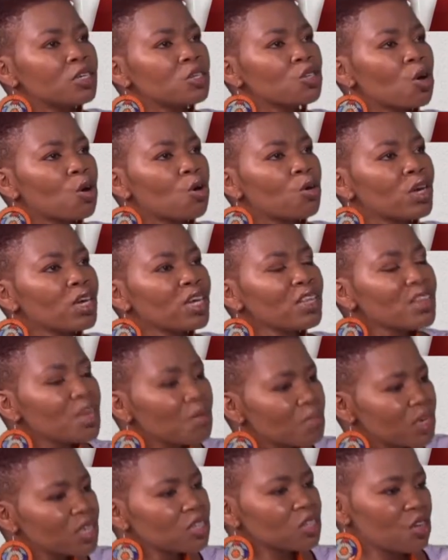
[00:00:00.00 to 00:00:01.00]
So in
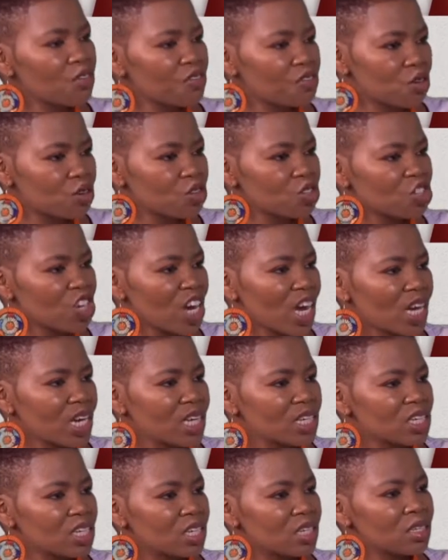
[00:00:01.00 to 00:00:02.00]
the midst of those
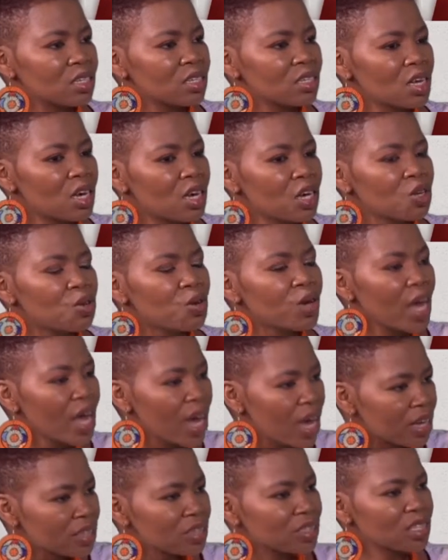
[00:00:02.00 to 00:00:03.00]
challenges, you
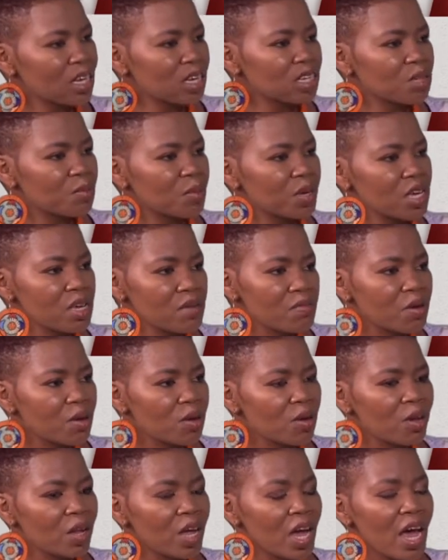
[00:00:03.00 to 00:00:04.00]
had such
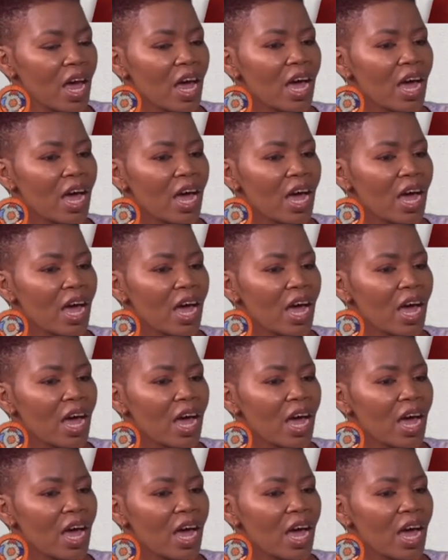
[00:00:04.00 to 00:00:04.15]
people.